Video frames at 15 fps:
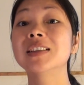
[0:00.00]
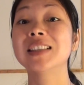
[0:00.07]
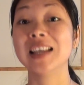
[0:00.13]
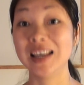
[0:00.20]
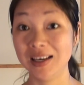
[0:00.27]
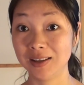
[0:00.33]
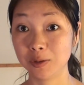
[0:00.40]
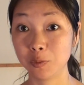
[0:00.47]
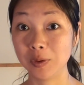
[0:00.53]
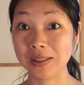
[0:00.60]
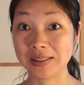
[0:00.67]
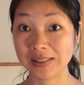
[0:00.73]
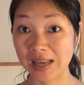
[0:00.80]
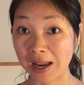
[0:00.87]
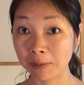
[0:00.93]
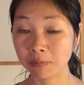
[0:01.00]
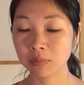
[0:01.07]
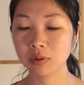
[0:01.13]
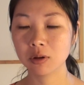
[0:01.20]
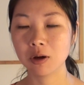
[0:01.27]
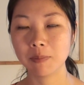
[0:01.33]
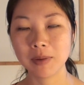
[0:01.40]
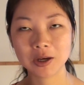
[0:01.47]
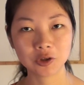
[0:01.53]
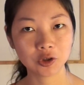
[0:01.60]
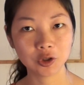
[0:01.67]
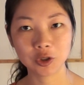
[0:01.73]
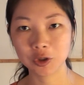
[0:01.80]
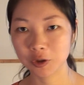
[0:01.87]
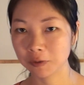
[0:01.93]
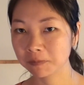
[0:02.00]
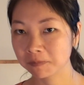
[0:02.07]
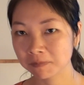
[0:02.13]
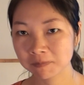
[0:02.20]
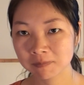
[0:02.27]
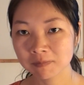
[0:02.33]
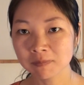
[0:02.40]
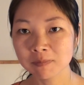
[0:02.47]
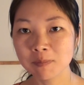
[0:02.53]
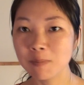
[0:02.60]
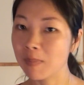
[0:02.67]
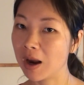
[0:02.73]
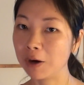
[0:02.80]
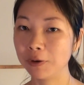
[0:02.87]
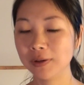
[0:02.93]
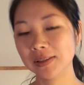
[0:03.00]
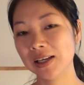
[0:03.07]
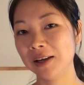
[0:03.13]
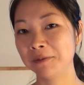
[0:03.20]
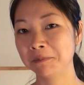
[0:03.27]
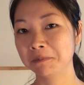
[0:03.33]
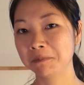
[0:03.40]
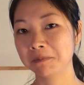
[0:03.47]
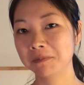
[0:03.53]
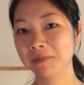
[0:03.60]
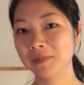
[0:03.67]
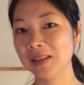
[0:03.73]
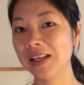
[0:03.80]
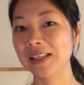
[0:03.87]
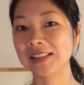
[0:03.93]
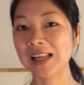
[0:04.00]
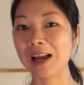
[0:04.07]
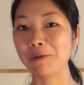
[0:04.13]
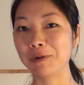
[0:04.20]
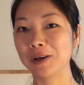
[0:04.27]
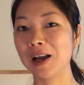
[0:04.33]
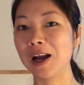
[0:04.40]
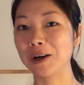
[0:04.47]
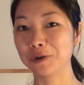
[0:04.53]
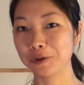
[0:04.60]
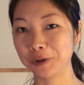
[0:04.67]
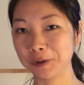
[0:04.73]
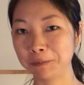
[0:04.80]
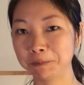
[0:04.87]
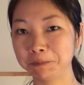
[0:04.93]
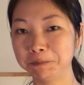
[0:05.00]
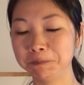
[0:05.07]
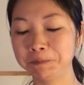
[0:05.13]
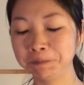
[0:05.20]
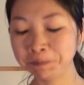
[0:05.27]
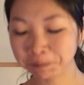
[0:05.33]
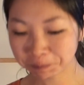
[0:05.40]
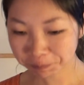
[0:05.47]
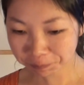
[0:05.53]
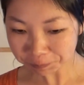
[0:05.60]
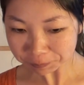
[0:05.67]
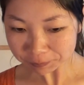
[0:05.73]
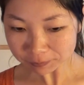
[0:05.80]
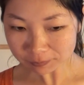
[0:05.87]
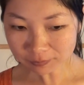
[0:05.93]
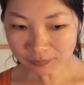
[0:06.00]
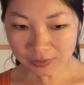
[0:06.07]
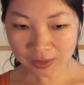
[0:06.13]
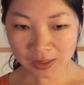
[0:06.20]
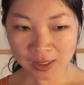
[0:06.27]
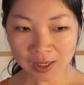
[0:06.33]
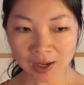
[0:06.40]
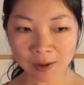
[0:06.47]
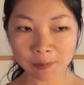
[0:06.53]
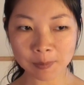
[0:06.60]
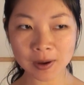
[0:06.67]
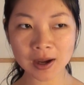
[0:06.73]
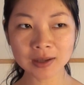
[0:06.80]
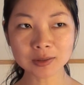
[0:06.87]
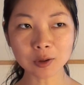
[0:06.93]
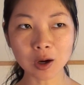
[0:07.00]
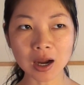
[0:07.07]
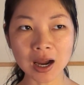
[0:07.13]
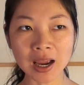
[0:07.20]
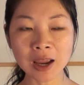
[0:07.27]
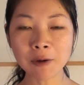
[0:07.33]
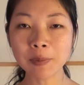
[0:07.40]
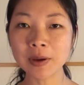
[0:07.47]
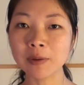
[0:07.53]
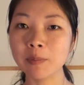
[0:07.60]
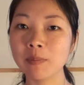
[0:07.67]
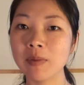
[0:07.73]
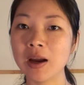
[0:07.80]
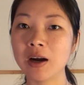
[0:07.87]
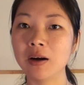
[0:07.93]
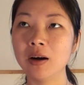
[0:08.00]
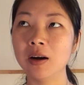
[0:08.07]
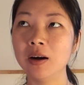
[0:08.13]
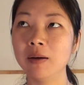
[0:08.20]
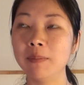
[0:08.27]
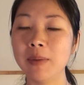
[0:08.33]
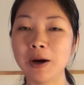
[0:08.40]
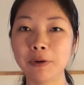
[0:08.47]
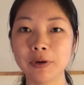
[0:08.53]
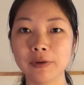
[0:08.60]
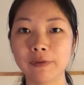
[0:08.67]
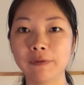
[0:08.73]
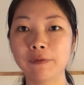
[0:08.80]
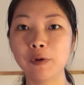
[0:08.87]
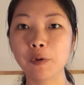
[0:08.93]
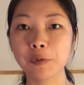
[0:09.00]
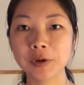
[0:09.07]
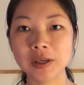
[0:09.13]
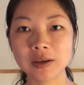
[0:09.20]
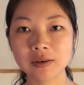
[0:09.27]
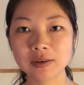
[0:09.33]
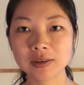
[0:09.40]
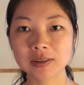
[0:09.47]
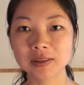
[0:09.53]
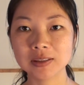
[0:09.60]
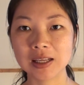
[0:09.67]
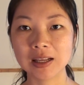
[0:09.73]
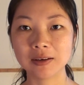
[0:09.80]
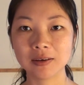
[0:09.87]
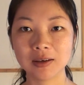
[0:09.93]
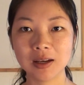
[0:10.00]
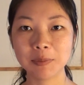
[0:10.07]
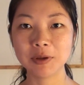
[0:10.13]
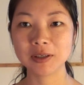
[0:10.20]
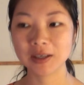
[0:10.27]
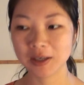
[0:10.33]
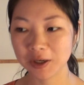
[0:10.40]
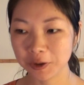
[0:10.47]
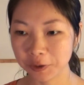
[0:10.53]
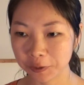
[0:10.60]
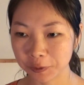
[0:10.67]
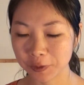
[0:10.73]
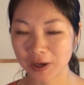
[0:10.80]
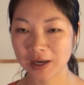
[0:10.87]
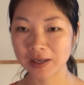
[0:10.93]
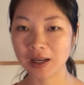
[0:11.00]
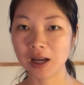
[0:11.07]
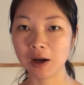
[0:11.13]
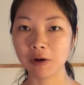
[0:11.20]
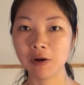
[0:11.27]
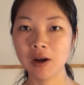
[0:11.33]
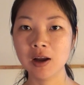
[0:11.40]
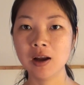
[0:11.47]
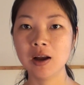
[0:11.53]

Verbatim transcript: date with them, not mention to marry them. That is our culture. Mm-hmm. But I have been mar uh, married four years, and let me tell you right now,